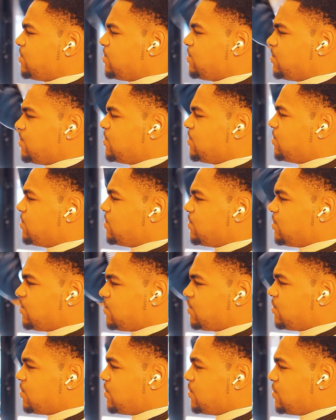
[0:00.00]

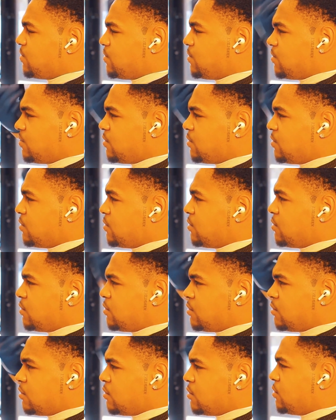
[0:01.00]

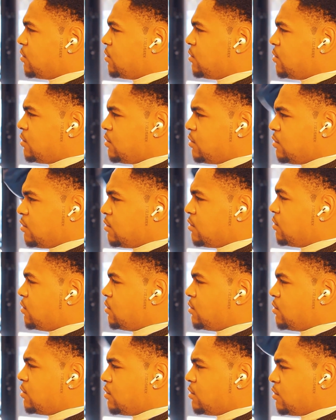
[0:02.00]
This person isn't speaking.